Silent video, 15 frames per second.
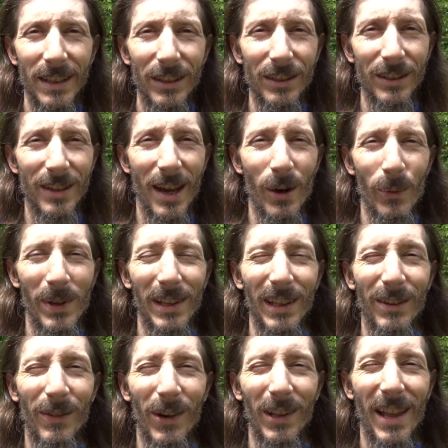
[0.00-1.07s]
This is how we
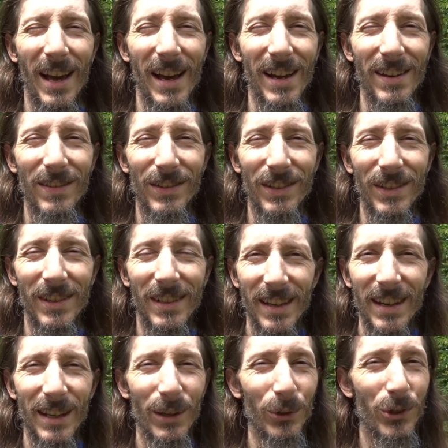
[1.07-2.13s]
live our lives,
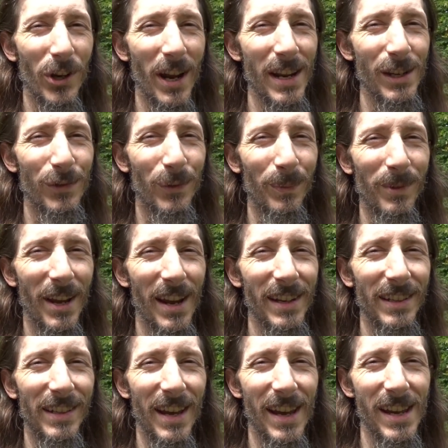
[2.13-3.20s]
and it'll change from day
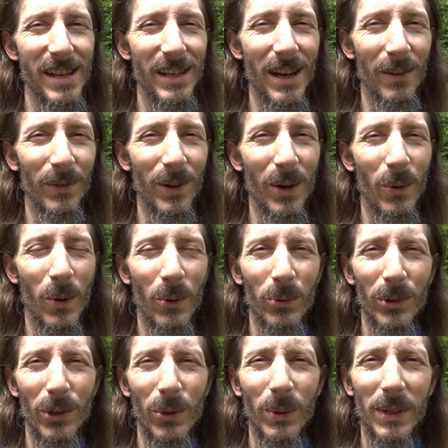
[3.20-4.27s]
to day. You never know what we're
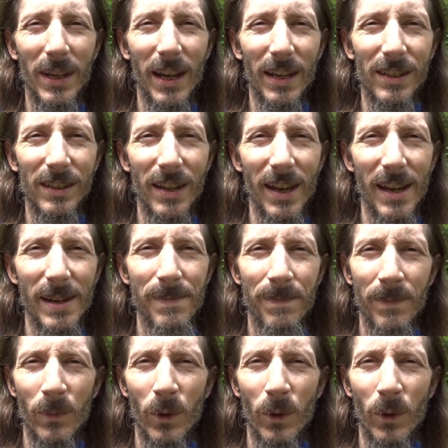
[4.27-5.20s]
doing the next day.